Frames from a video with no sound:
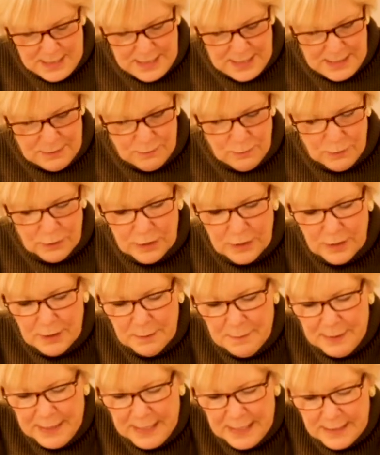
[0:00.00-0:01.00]
and we're going to
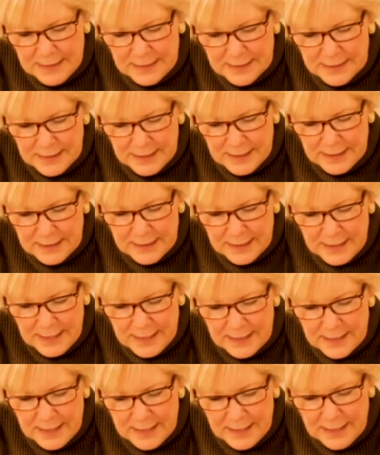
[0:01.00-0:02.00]
paint it,
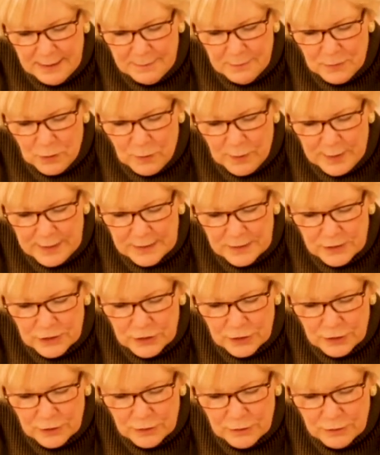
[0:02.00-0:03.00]
and then I'm going
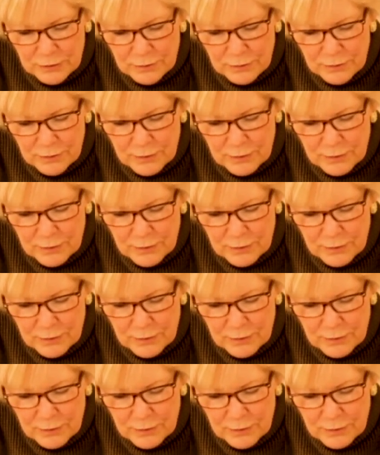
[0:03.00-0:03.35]
to